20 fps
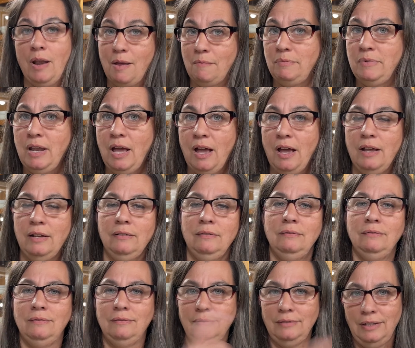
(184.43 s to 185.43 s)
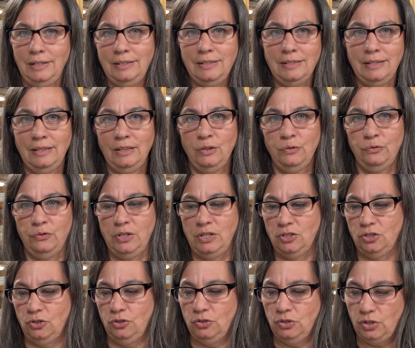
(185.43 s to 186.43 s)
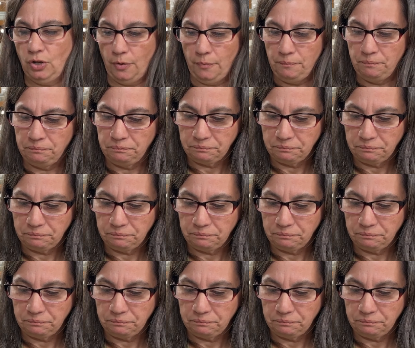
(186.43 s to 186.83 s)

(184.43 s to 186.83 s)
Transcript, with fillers: I'm not, it's in the freezer. So